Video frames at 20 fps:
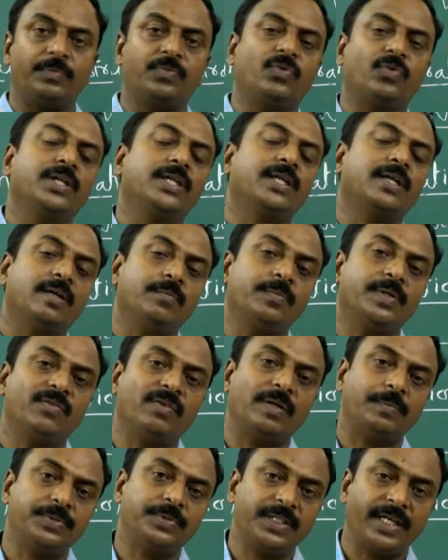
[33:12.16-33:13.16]
one
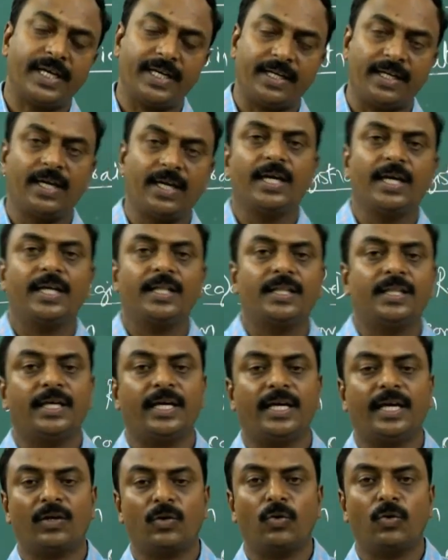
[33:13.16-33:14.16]
company website.
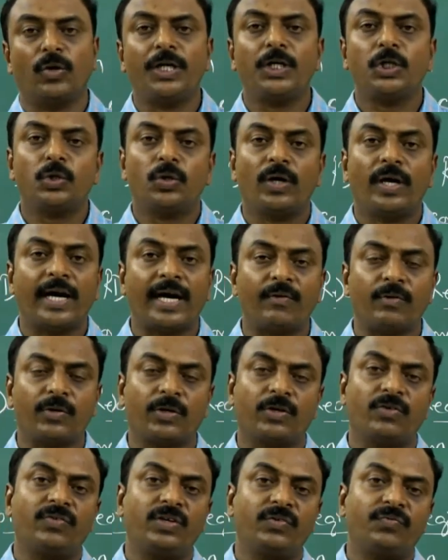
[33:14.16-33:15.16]
They are going to have
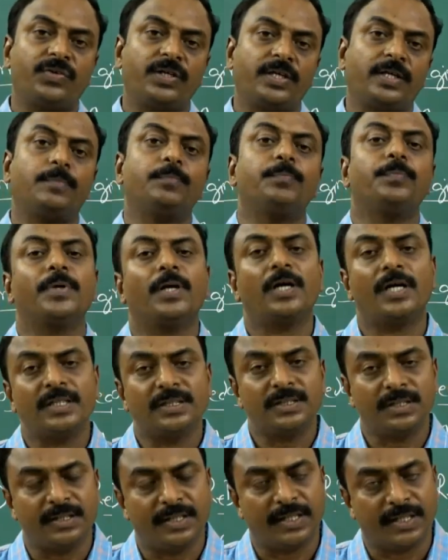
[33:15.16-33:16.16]
around 50
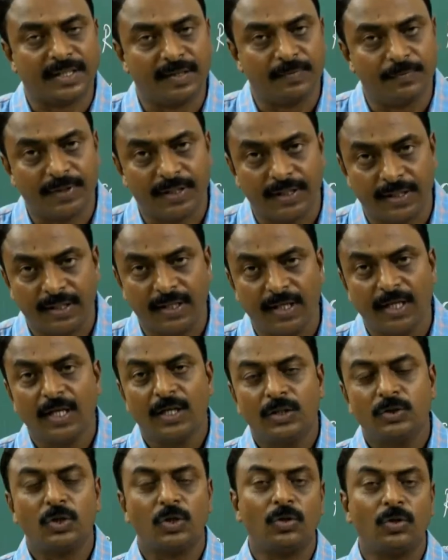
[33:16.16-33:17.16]
employees in their company.
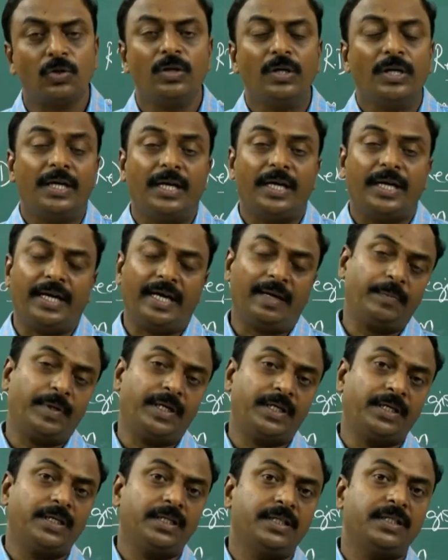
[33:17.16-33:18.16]
So
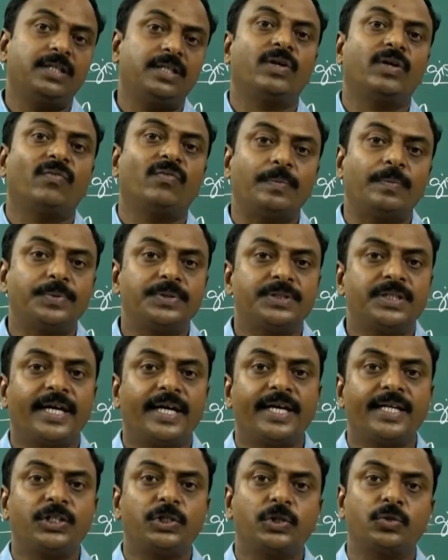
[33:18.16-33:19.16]
your
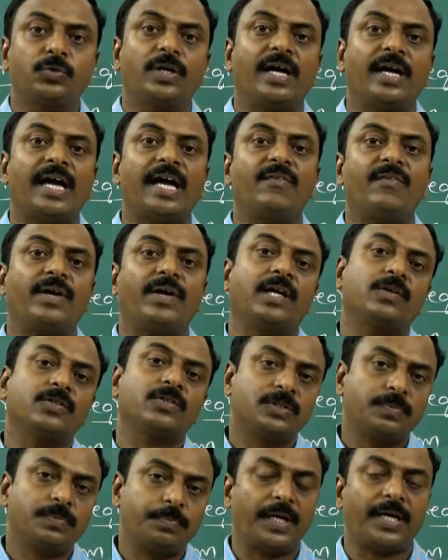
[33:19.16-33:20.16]
website should have
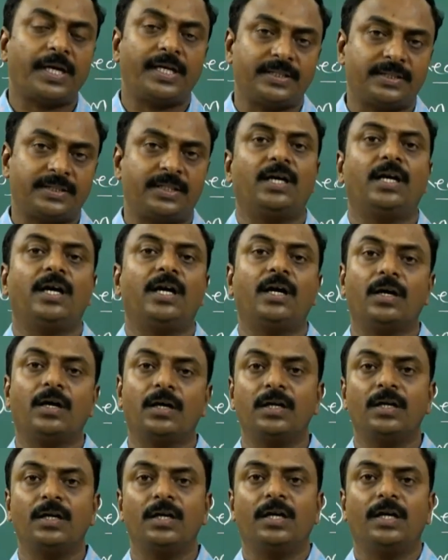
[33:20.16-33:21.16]
enough space
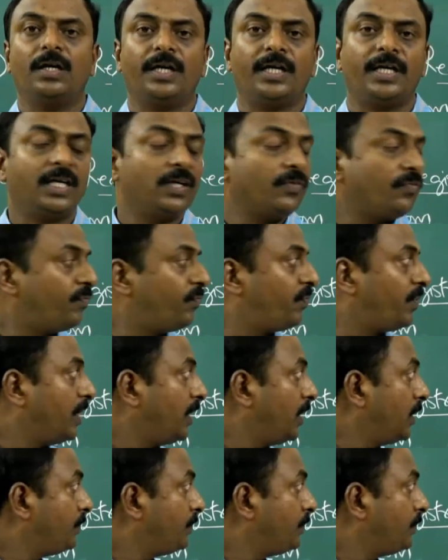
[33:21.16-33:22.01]
or enough